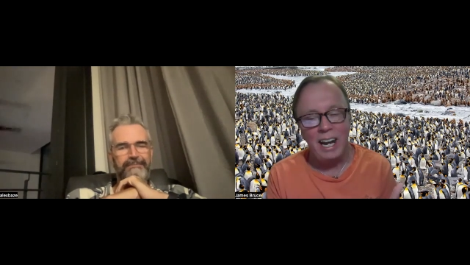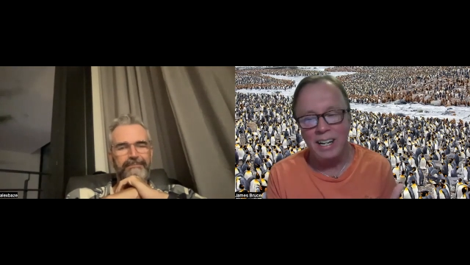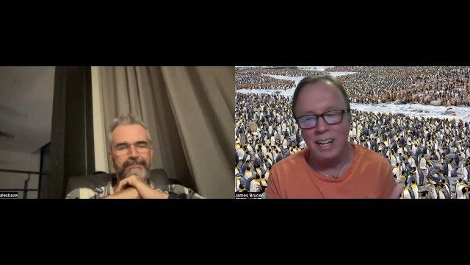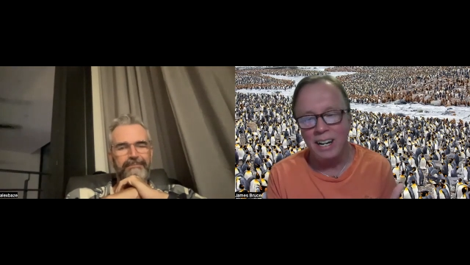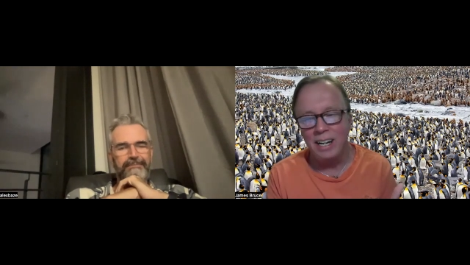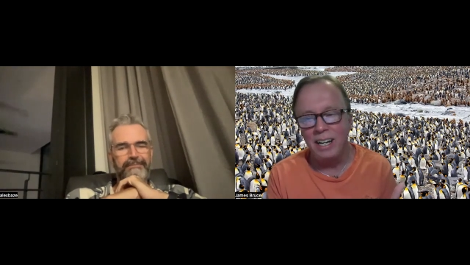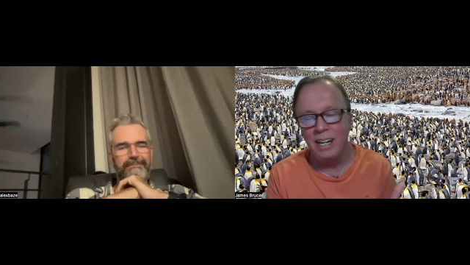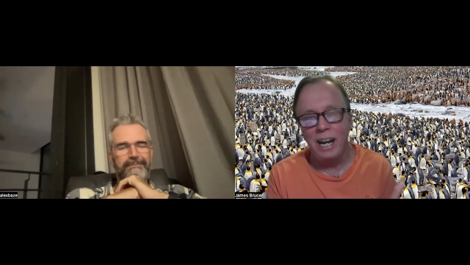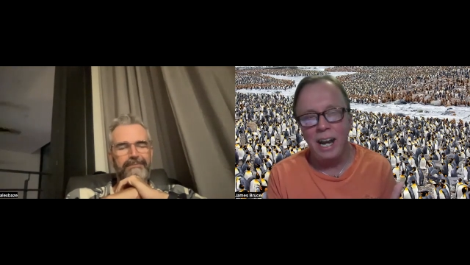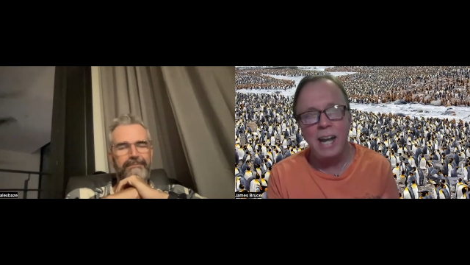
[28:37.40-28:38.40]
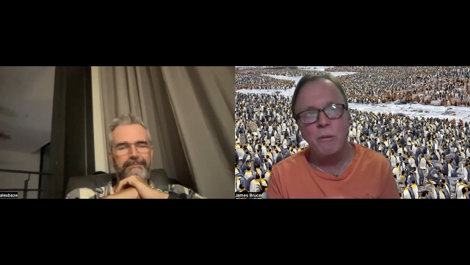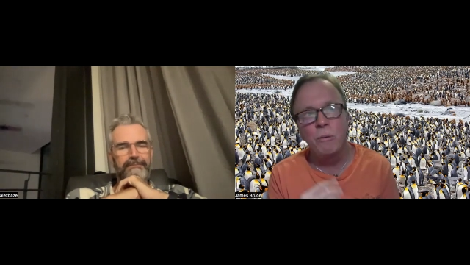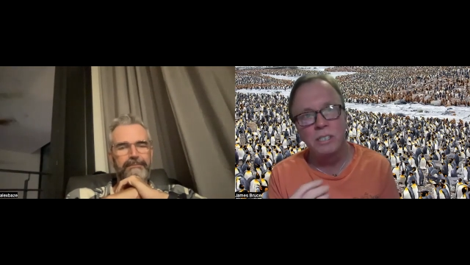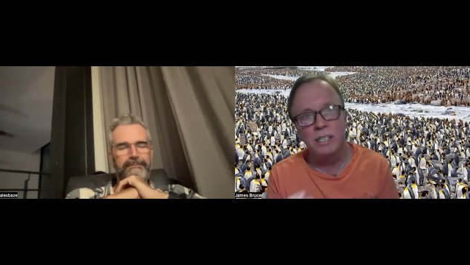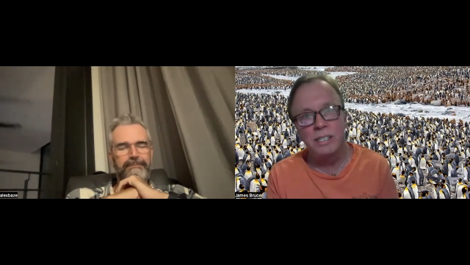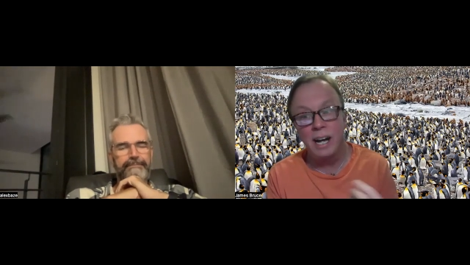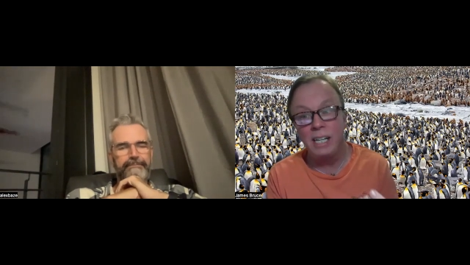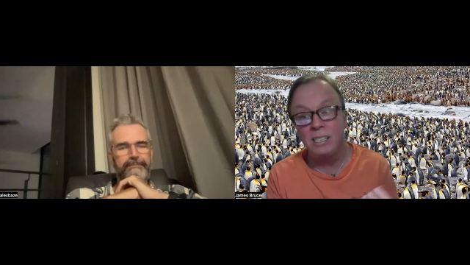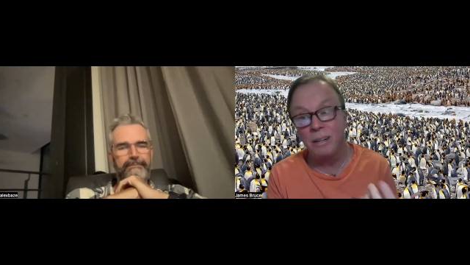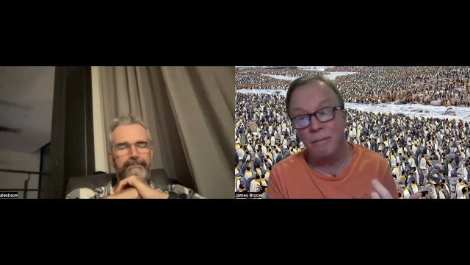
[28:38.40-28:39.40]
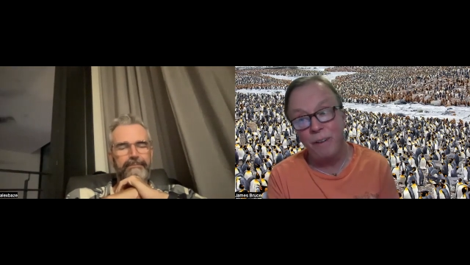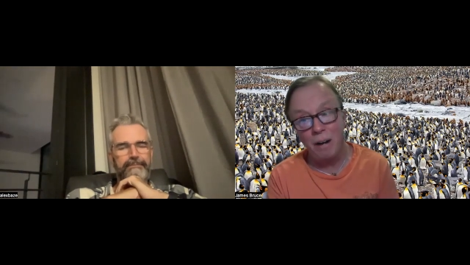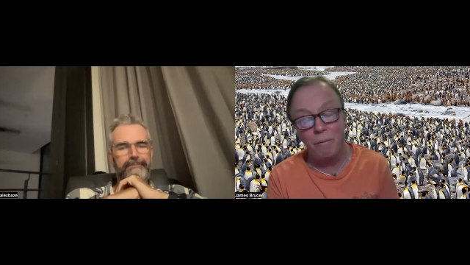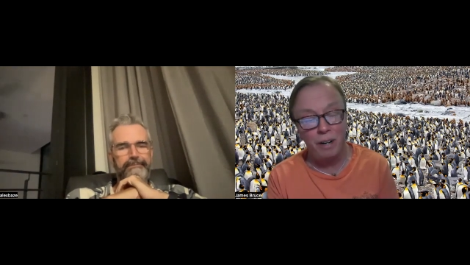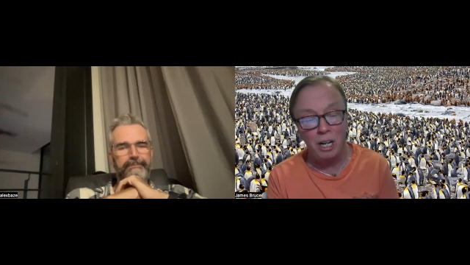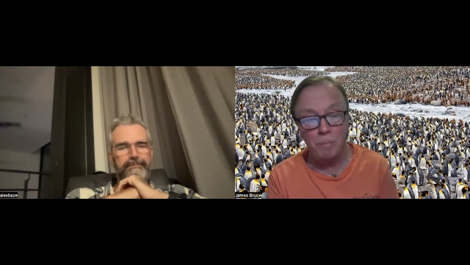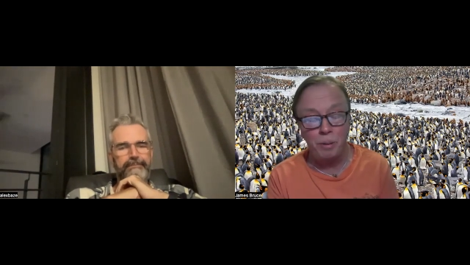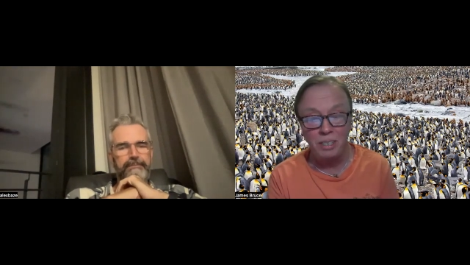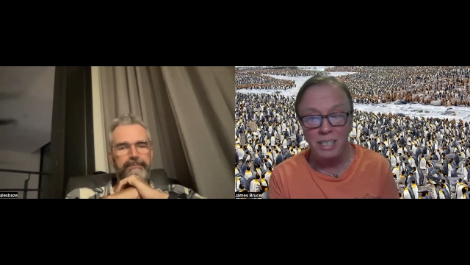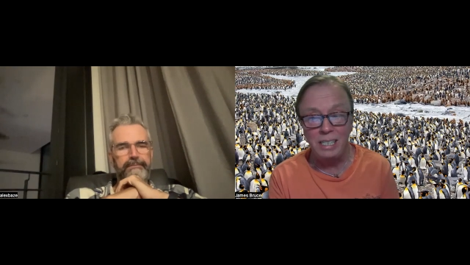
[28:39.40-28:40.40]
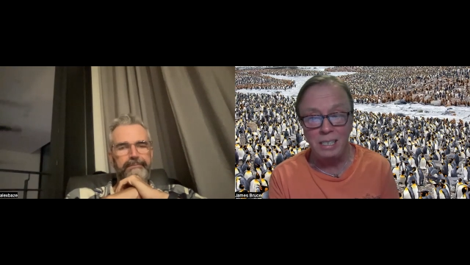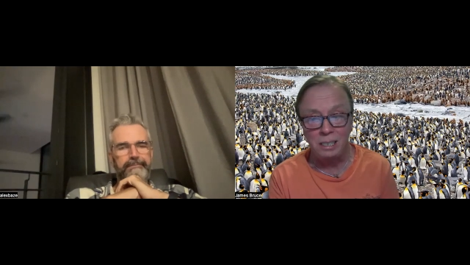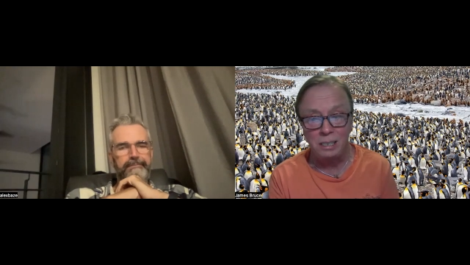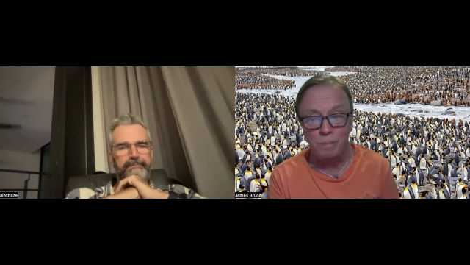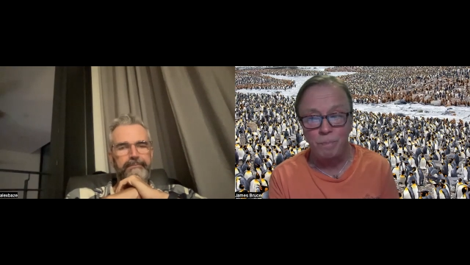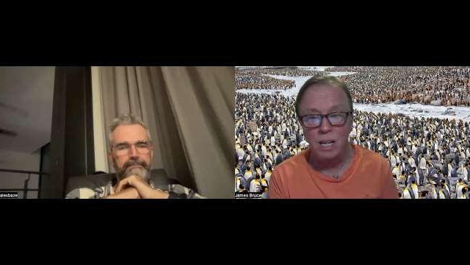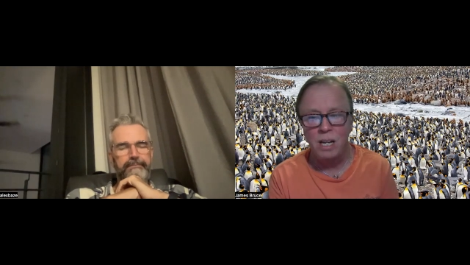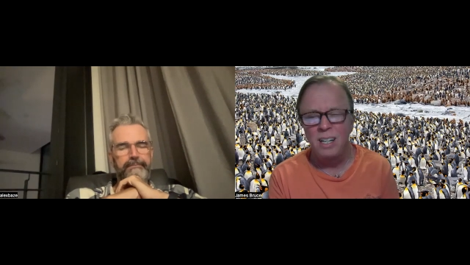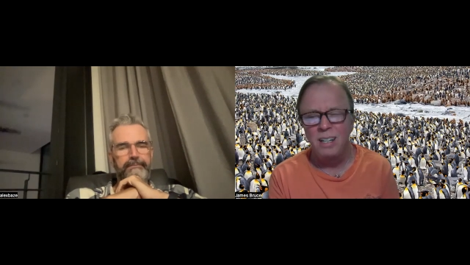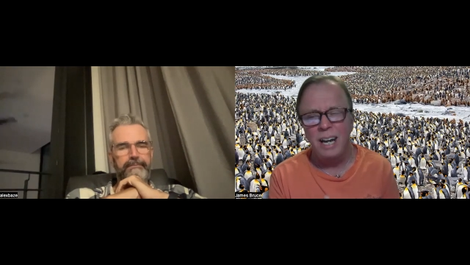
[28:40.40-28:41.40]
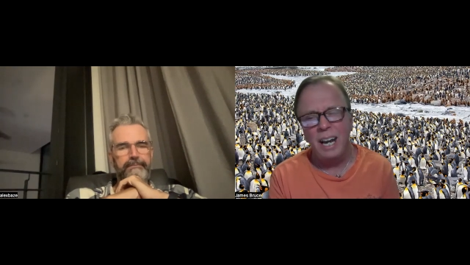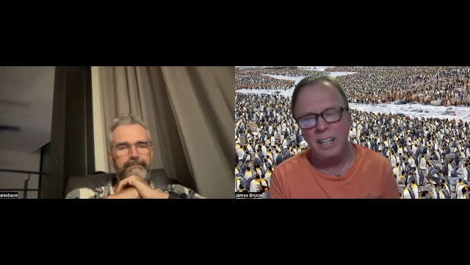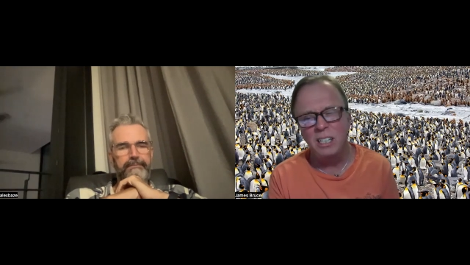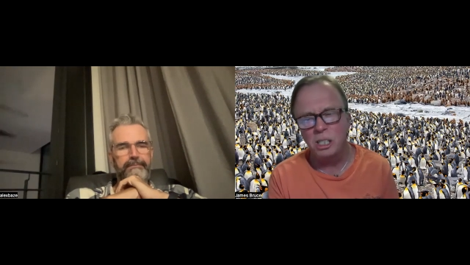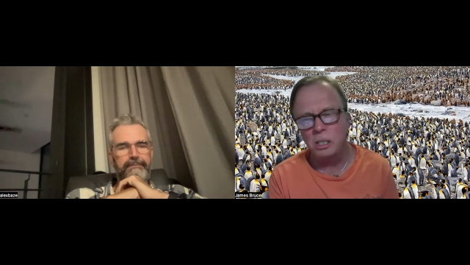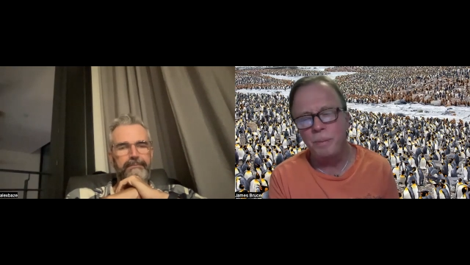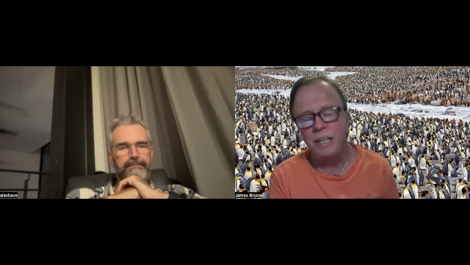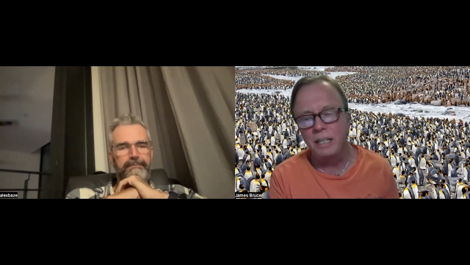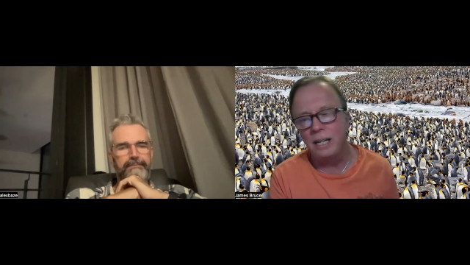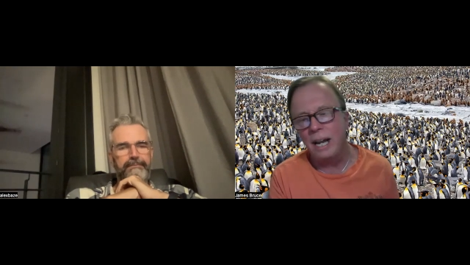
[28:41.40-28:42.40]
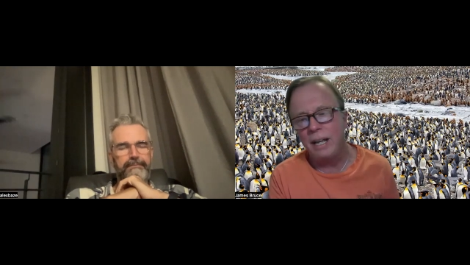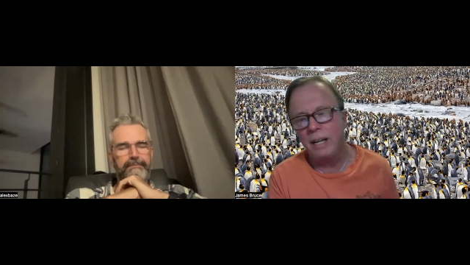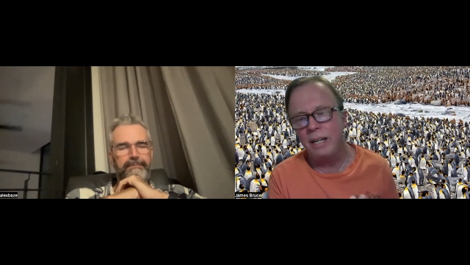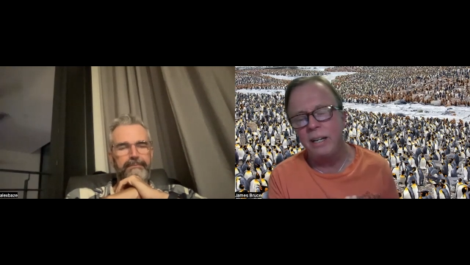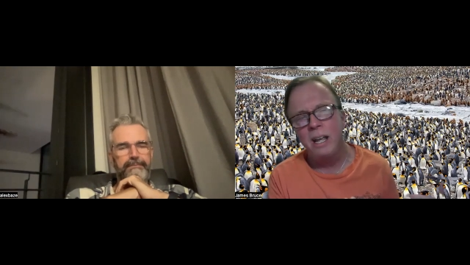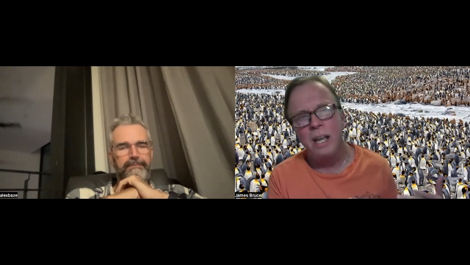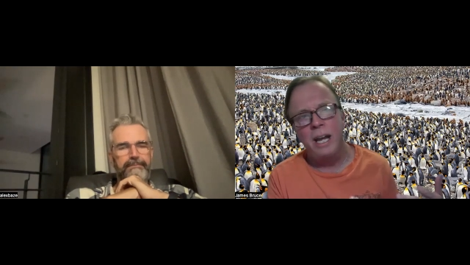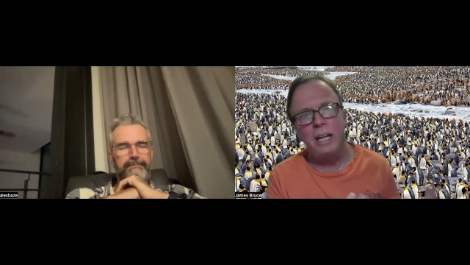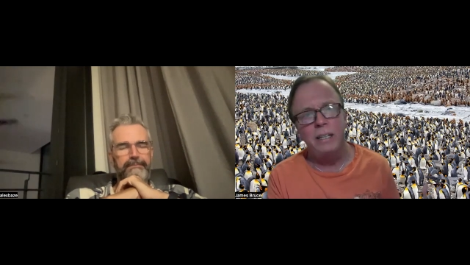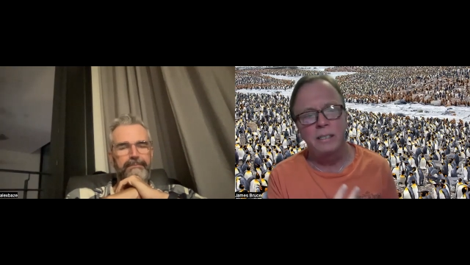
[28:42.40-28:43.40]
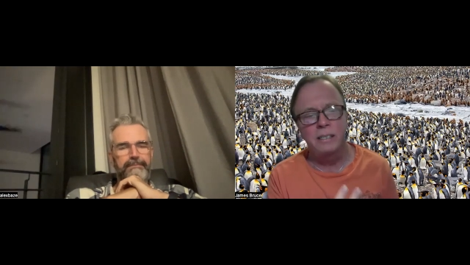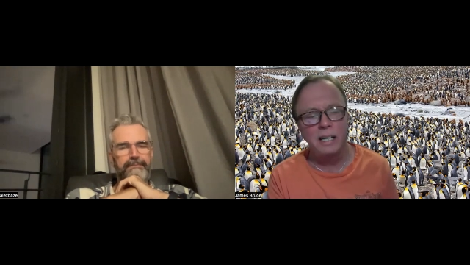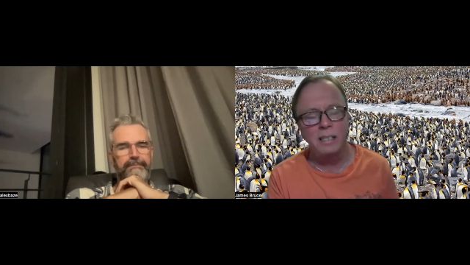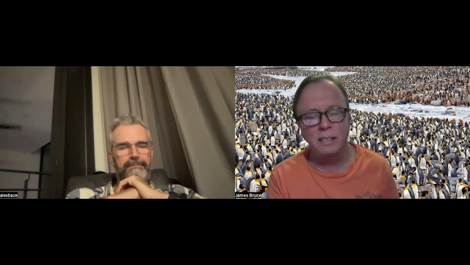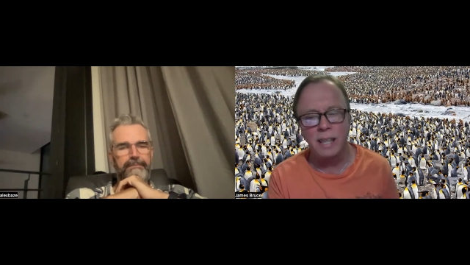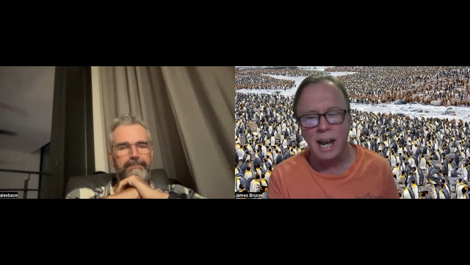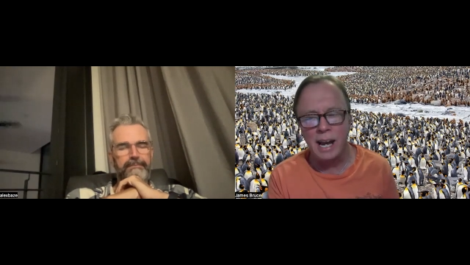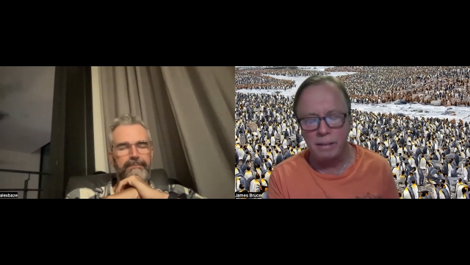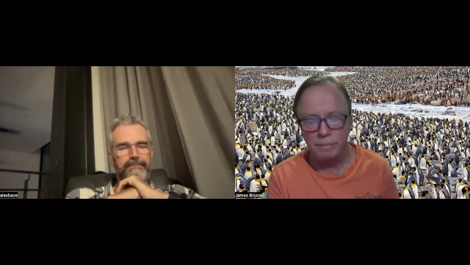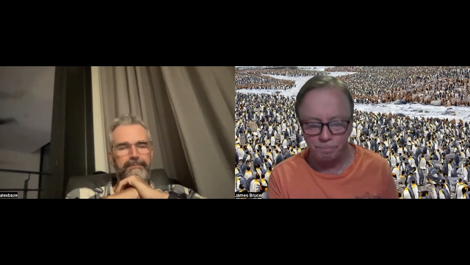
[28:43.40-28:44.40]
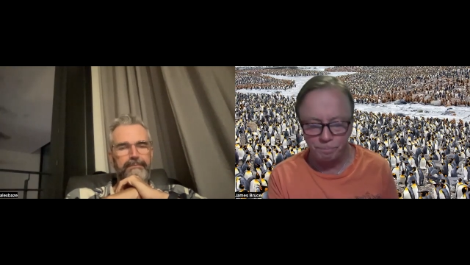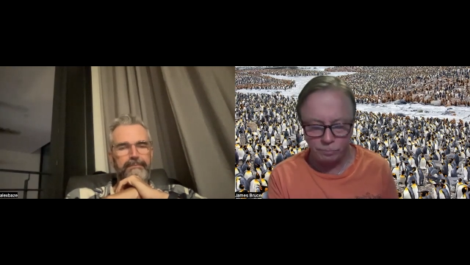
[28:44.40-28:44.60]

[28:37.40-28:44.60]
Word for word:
Speaker 1: and uh and it was a nice, it felt very police. And this is because and in the sense that